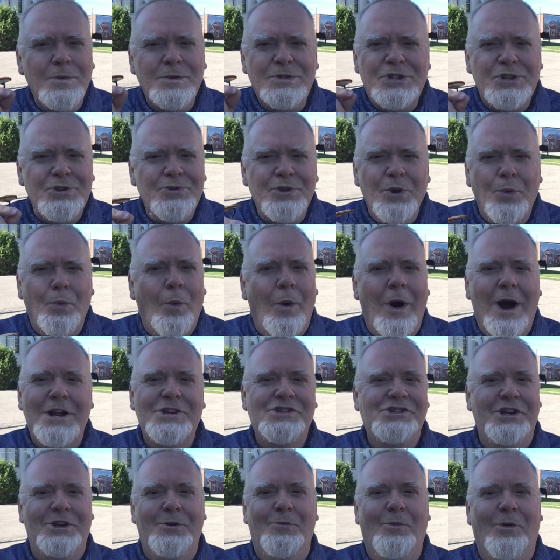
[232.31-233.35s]
to the
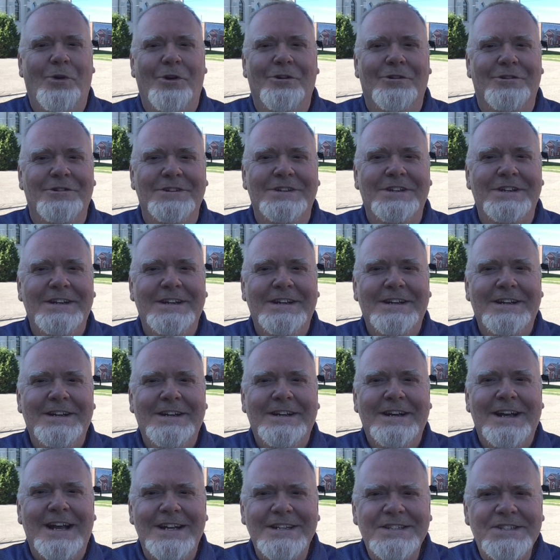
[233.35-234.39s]
watching world
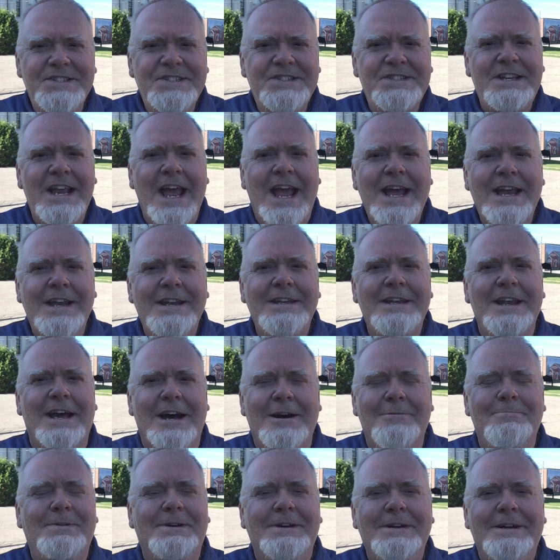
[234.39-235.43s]
and stand
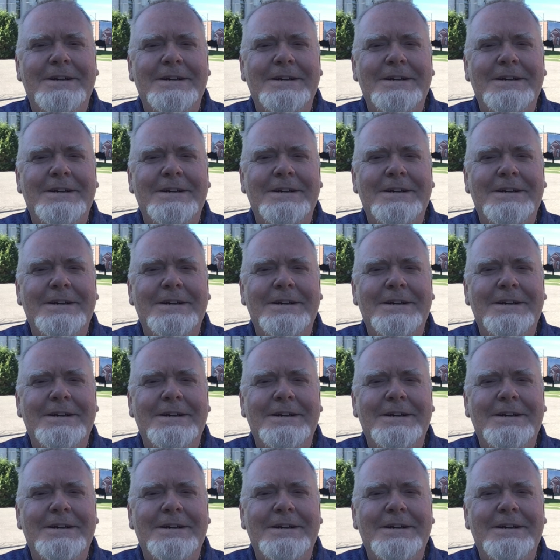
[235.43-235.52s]
up,